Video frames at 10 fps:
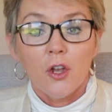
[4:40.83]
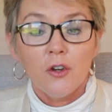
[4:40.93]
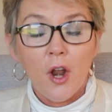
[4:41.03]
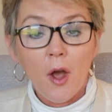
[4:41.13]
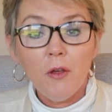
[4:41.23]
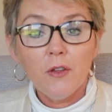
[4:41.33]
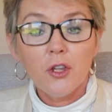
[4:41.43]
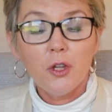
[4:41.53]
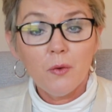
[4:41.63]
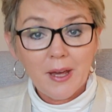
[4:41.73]
Know that
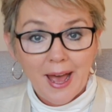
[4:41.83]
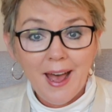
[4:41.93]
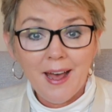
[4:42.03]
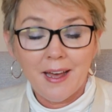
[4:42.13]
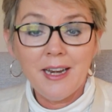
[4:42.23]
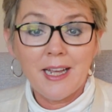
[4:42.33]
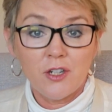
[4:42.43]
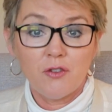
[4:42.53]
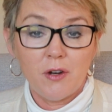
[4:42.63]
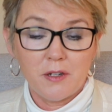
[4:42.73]
you can
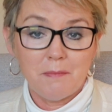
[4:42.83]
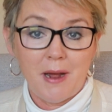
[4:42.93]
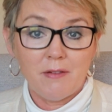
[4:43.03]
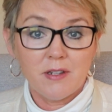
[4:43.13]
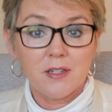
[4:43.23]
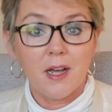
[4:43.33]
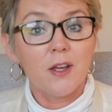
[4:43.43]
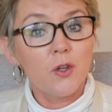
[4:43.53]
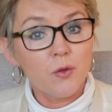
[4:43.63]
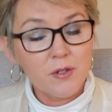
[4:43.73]
instruct a barrister
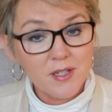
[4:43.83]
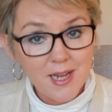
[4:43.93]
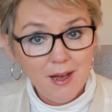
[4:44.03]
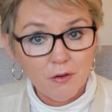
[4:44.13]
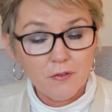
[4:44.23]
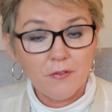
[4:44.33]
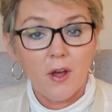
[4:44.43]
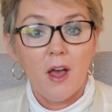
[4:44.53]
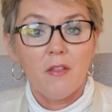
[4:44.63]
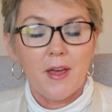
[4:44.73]
yourself.
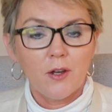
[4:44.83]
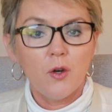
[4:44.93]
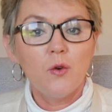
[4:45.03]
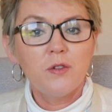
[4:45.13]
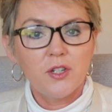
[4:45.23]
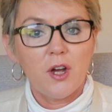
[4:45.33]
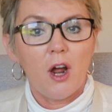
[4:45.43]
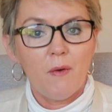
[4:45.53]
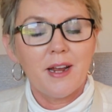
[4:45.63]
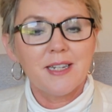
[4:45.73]
They're called
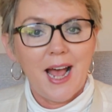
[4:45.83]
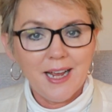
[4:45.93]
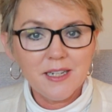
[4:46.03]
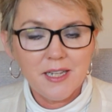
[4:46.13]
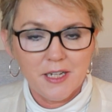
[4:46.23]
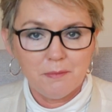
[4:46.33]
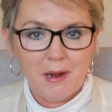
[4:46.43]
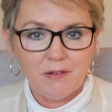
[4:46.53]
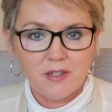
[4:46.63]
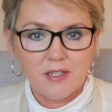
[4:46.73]
direct access
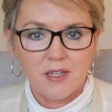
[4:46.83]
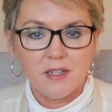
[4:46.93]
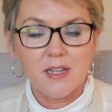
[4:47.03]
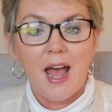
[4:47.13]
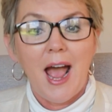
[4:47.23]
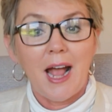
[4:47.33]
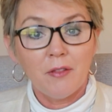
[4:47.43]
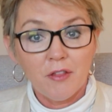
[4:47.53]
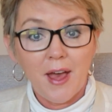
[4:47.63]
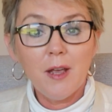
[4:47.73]
barristers,
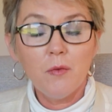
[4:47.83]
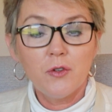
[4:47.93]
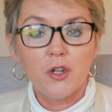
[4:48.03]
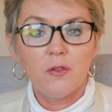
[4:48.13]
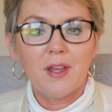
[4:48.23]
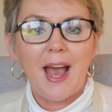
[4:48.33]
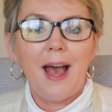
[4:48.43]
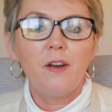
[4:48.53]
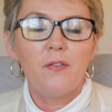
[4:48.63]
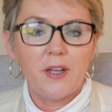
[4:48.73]
and they will do the
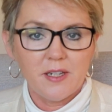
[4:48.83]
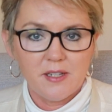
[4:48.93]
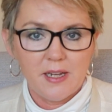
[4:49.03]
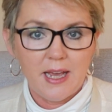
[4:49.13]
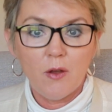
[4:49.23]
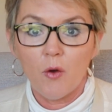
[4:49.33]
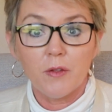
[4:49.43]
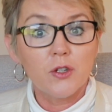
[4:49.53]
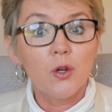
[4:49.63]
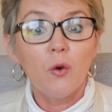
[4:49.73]
advocacy or
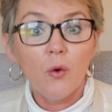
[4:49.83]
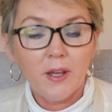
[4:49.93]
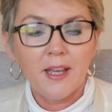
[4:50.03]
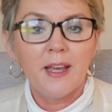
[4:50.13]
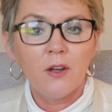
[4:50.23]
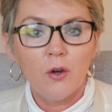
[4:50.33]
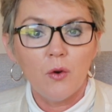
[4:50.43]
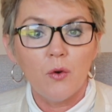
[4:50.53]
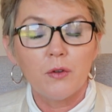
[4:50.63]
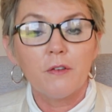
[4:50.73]
the talking in
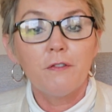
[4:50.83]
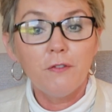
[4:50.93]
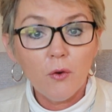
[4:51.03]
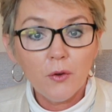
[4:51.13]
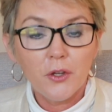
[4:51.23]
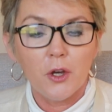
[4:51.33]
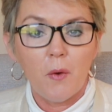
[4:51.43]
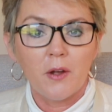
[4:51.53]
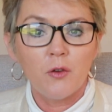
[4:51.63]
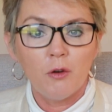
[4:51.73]
court for you
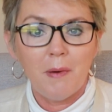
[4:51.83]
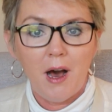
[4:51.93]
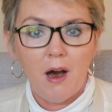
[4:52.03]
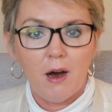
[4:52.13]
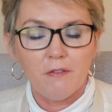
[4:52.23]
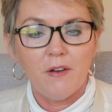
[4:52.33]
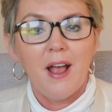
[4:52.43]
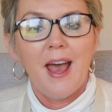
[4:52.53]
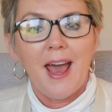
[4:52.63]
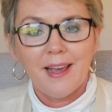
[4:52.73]
on your behalf.
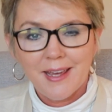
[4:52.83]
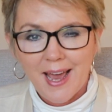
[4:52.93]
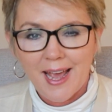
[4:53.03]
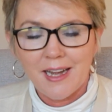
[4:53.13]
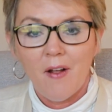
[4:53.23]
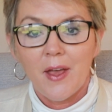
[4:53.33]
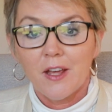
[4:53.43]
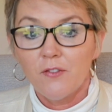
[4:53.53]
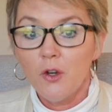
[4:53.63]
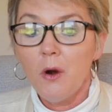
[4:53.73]
Again,
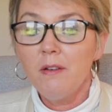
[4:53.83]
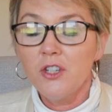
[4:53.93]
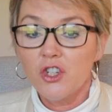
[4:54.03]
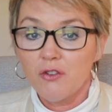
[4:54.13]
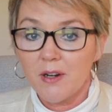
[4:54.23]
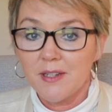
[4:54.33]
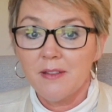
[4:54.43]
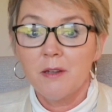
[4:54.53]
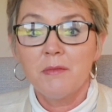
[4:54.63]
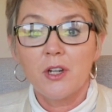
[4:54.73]
if you are
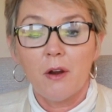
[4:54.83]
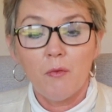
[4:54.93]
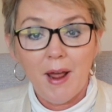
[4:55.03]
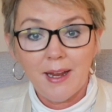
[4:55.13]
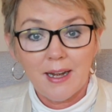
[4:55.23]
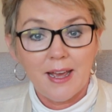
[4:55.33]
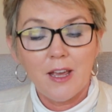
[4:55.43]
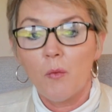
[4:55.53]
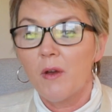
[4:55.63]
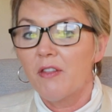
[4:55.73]
instructing them
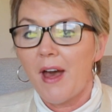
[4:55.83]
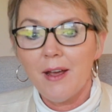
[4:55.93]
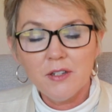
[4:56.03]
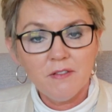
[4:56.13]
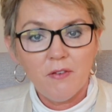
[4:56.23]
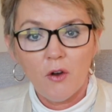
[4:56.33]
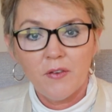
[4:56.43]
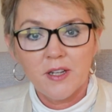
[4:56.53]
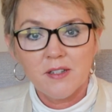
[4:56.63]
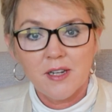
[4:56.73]
directly without
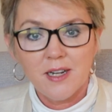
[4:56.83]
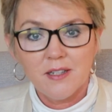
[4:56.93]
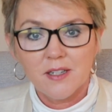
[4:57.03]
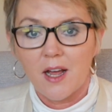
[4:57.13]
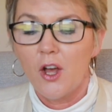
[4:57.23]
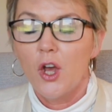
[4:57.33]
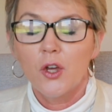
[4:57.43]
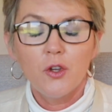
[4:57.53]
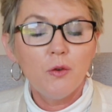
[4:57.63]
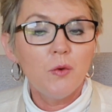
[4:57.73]
involving a solicitor,
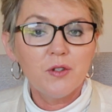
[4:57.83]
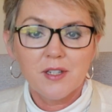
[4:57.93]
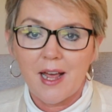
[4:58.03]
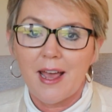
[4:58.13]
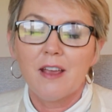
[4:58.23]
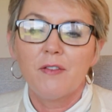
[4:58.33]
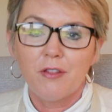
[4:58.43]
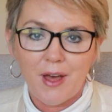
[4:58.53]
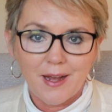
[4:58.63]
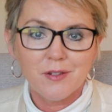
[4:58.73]
you will save
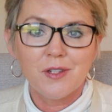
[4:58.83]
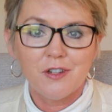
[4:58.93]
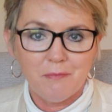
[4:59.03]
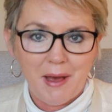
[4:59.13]
thousands of